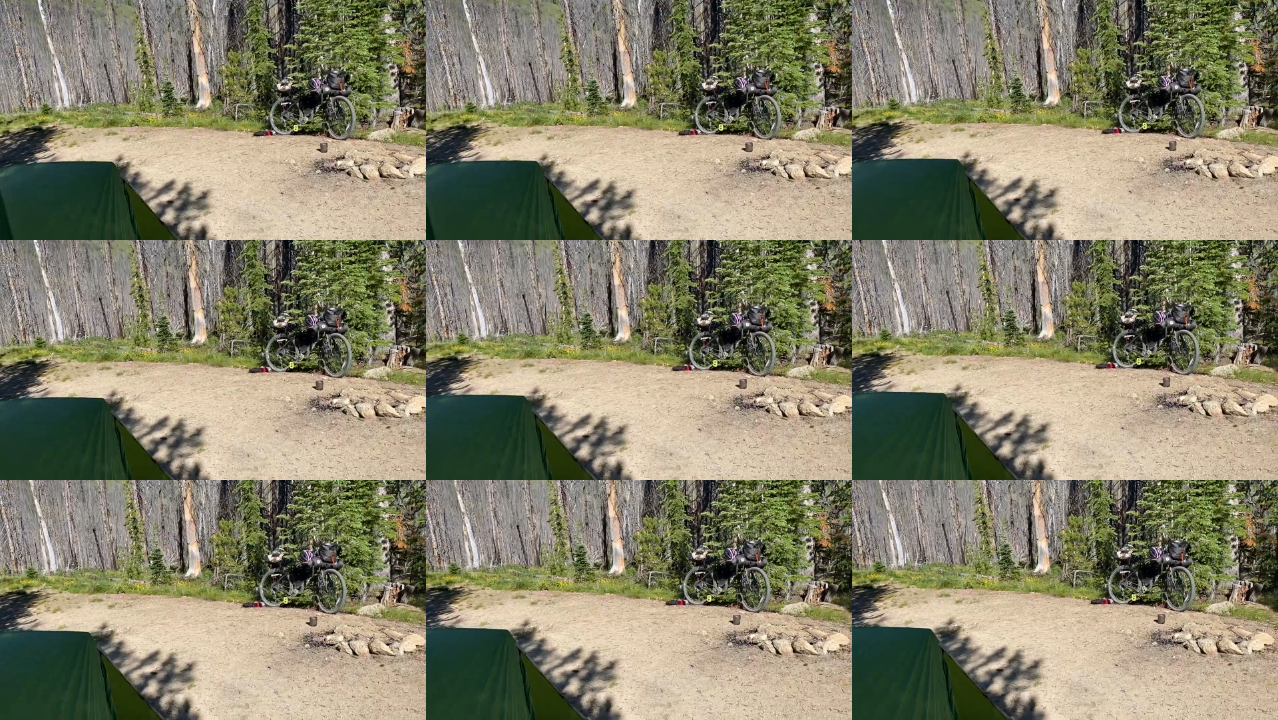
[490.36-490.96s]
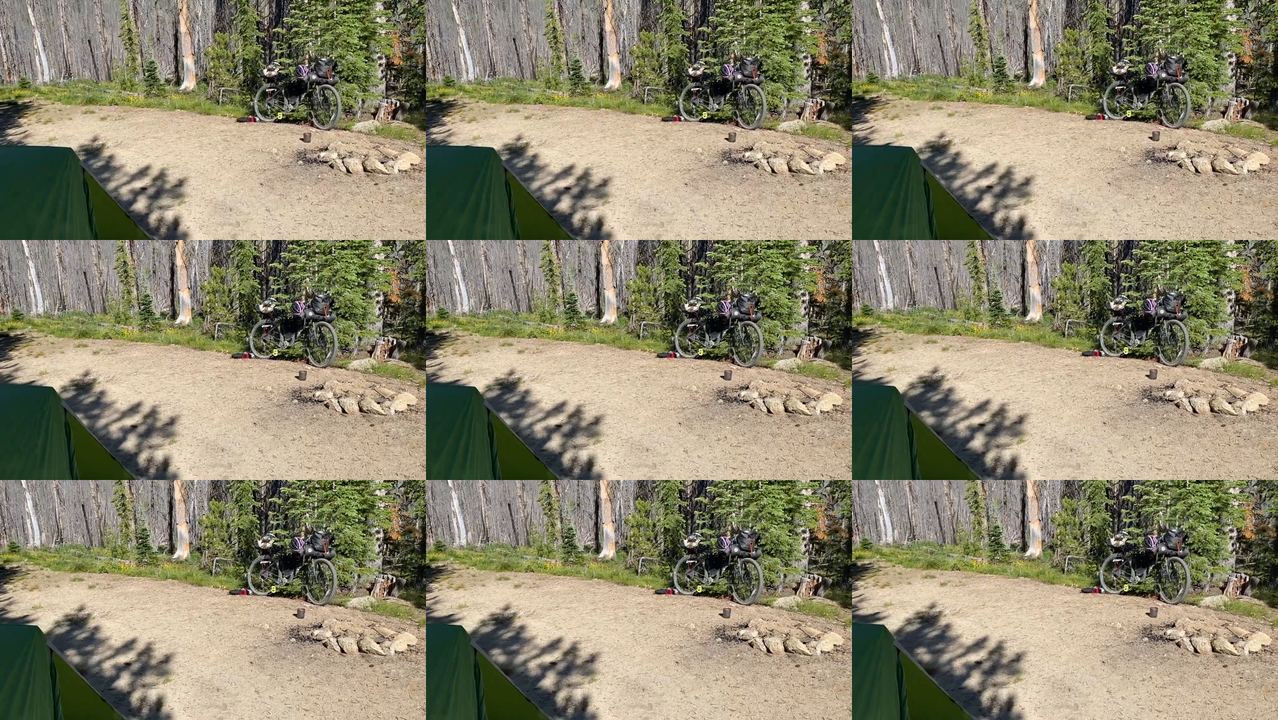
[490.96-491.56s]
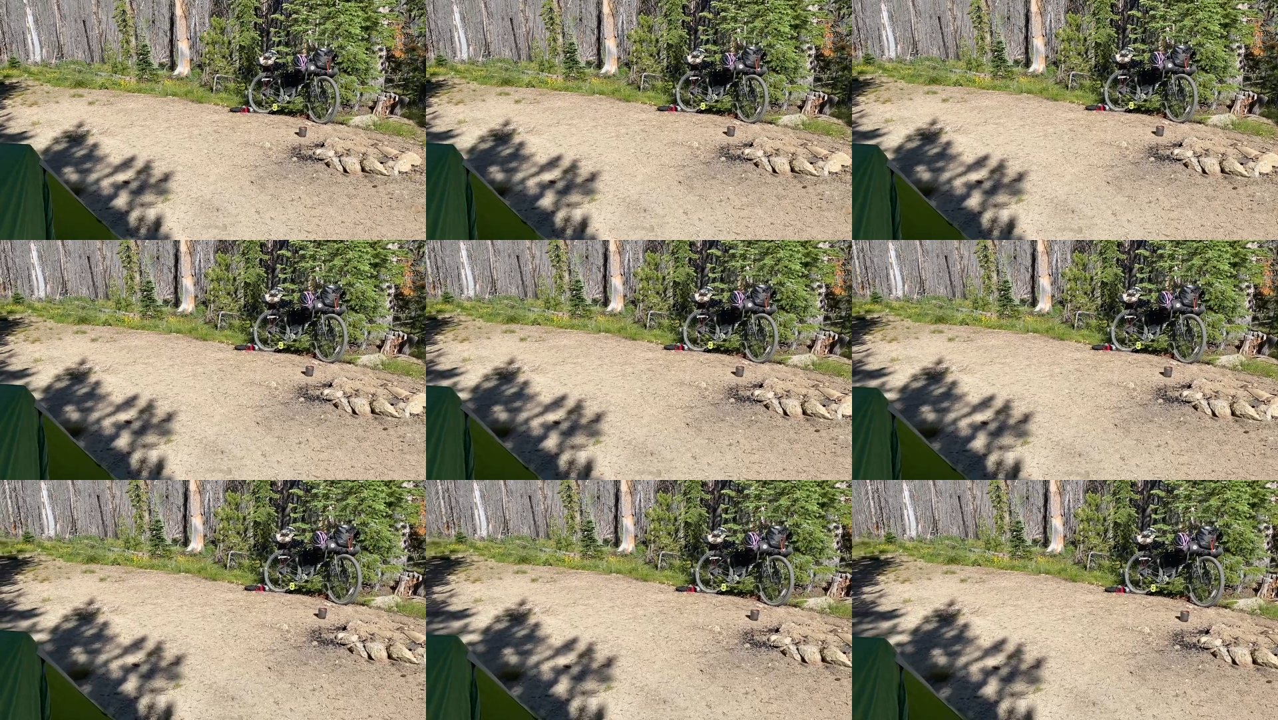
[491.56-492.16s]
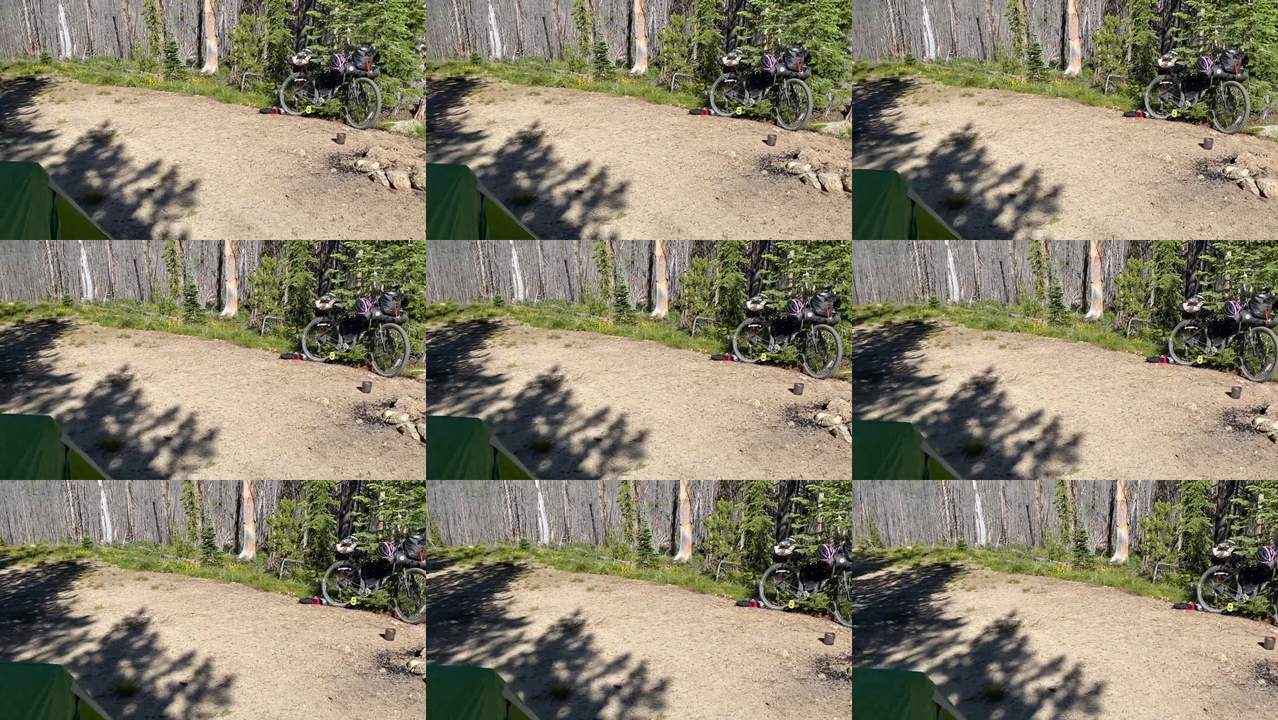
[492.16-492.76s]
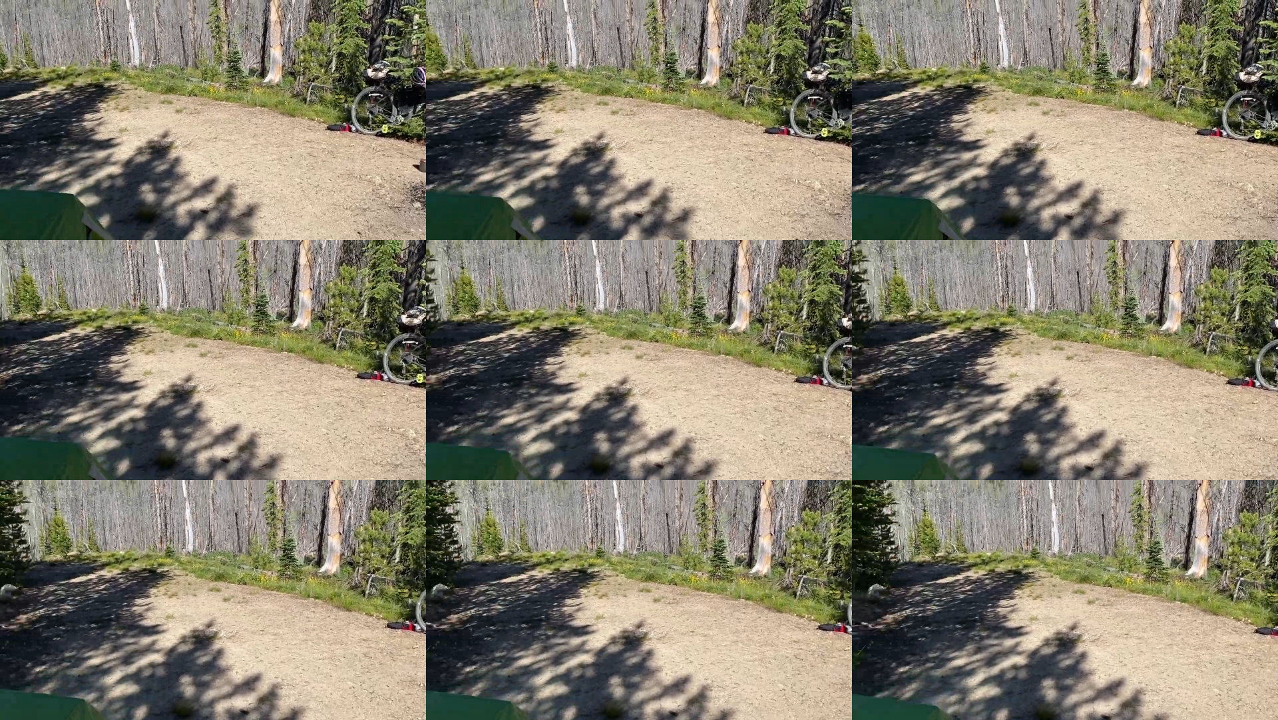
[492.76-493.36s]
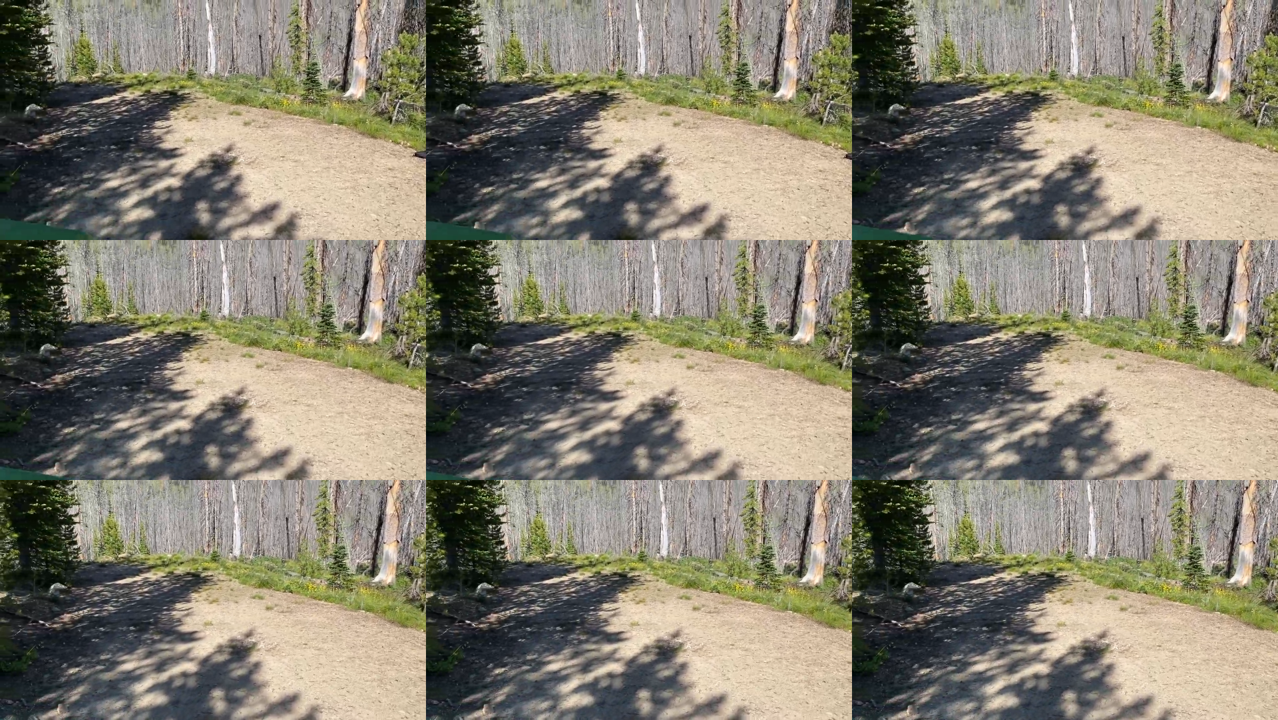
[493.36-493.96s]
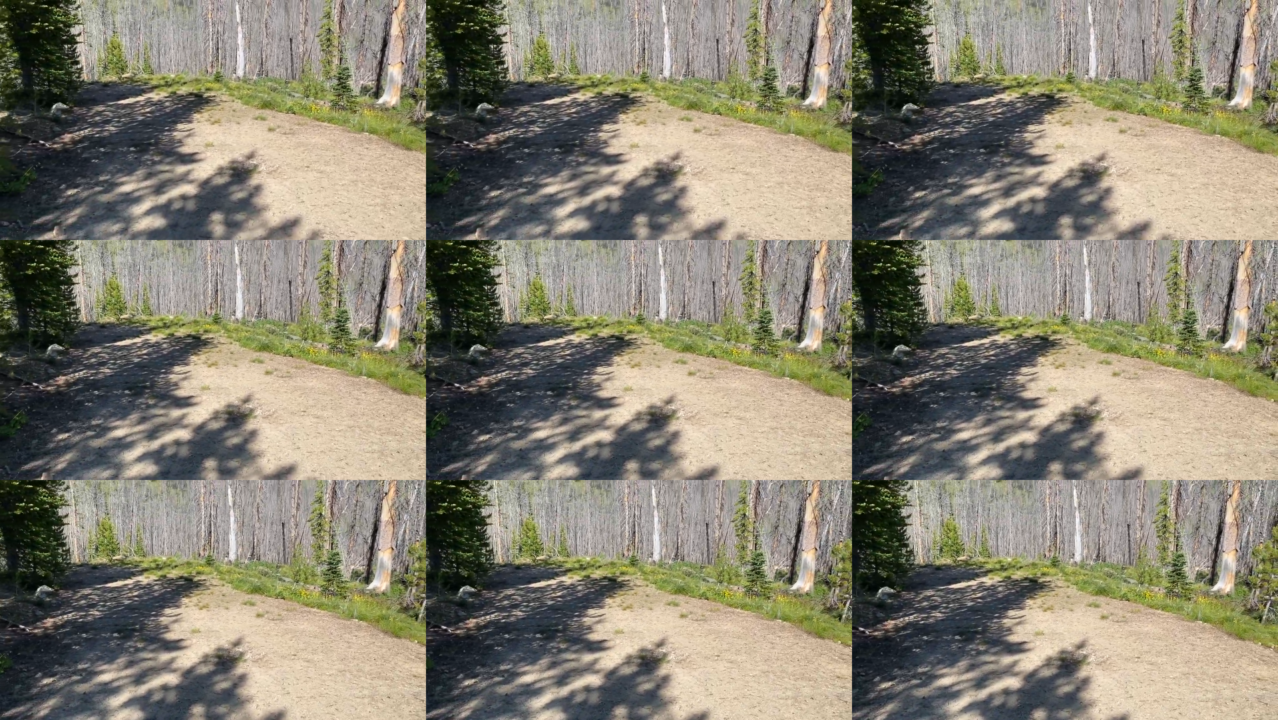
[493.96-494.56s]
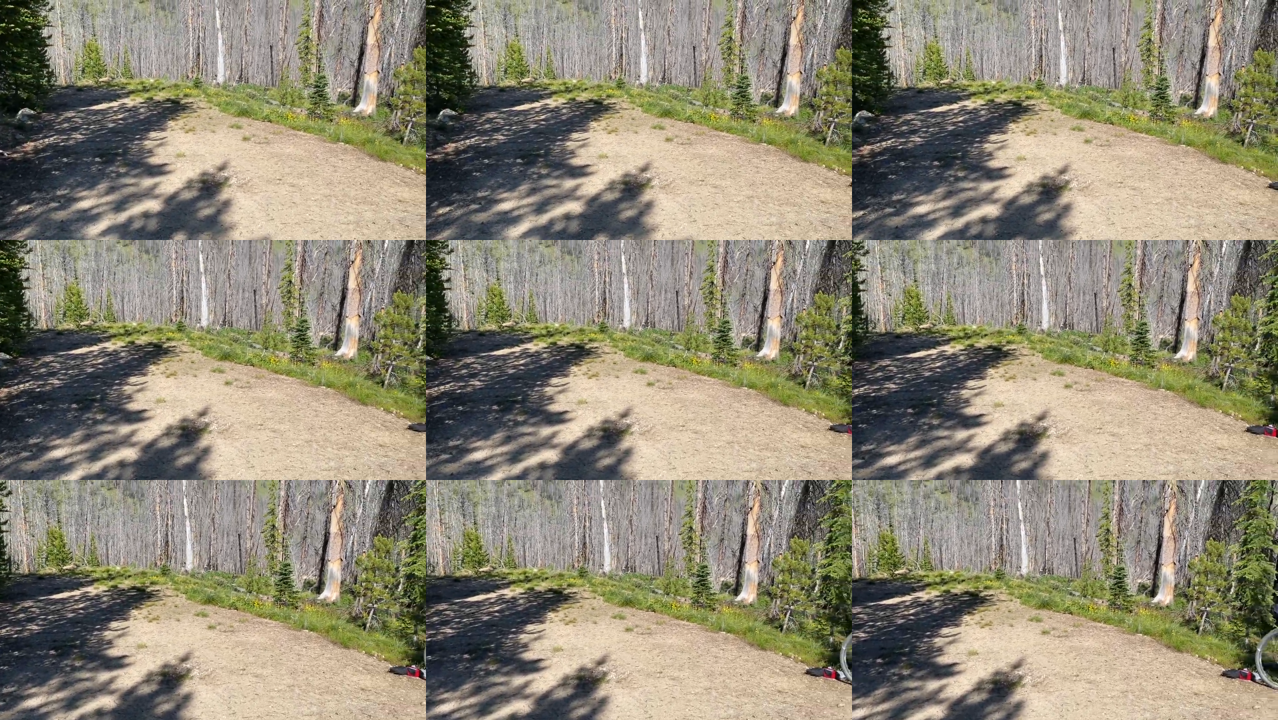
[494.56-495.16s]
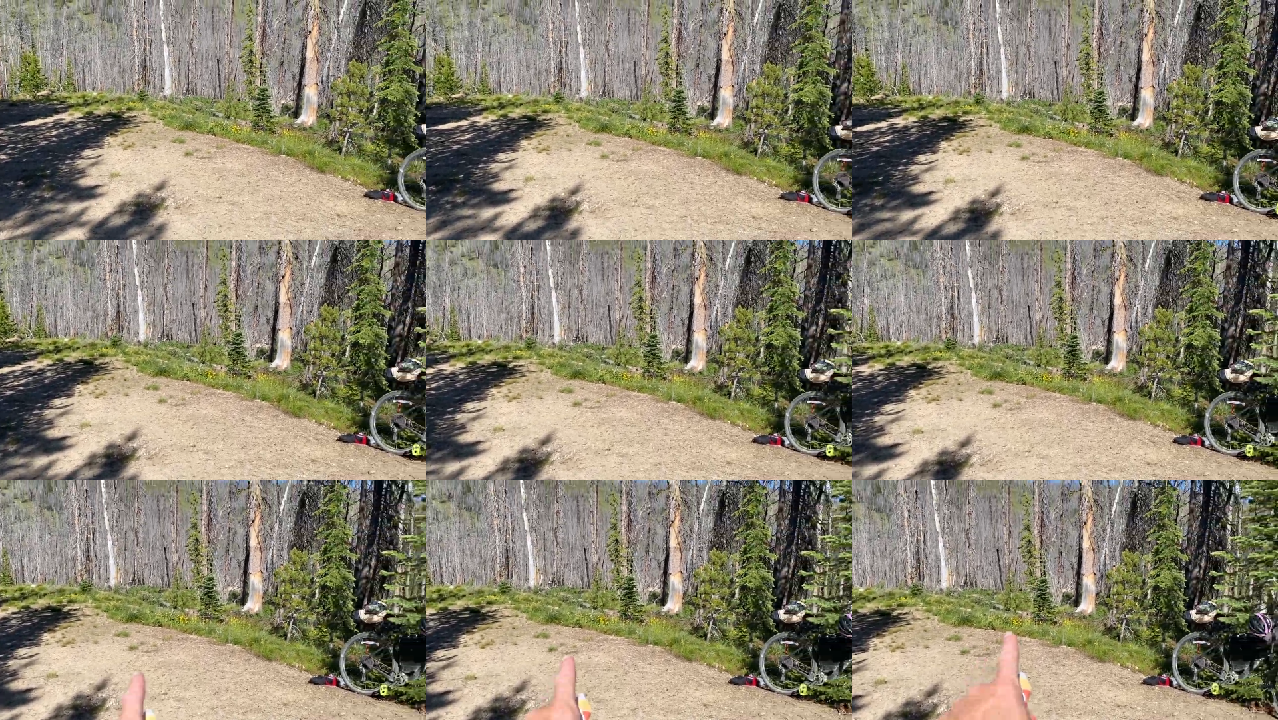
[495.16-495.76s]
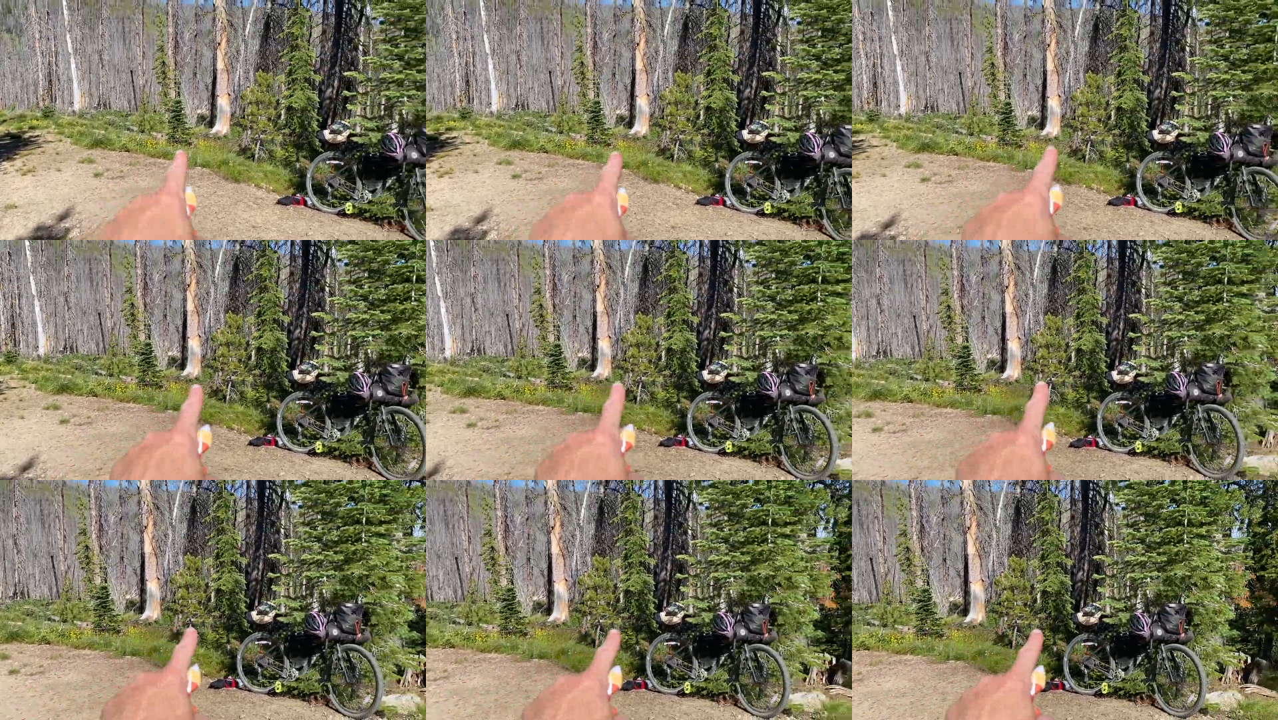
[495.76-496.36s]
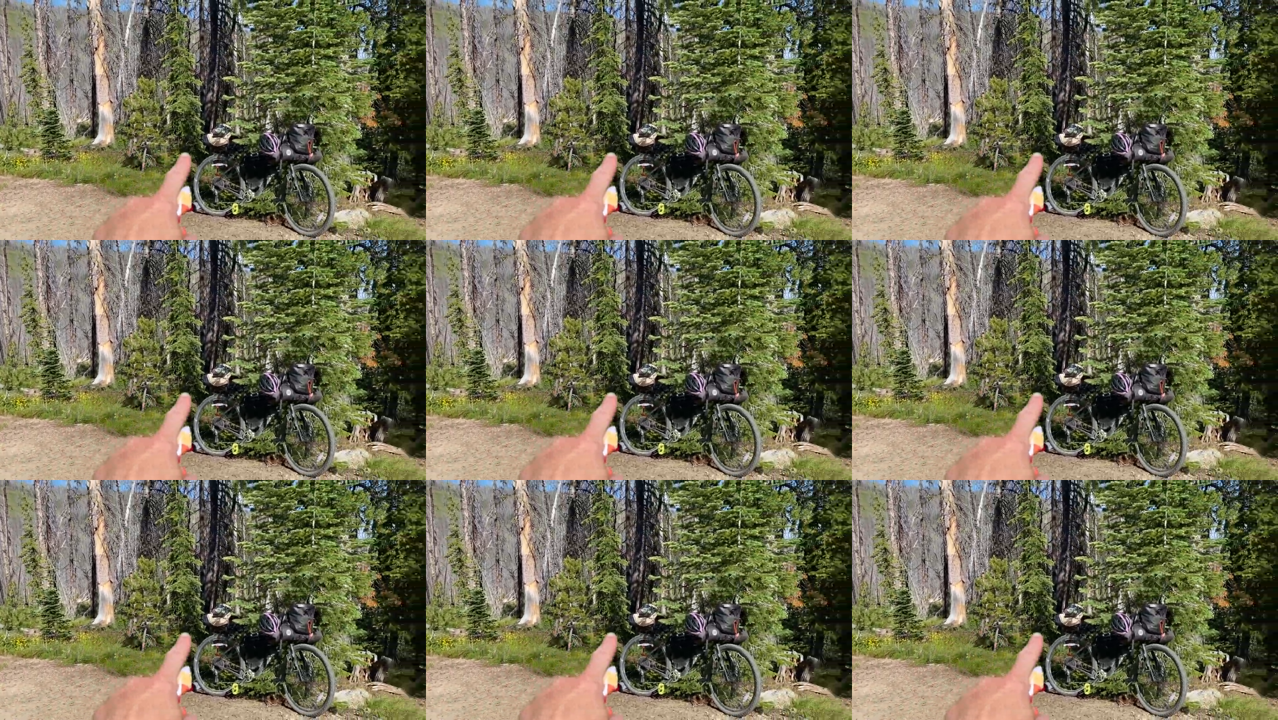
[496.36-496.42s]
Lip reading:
No face is visible, so there are no lips to read.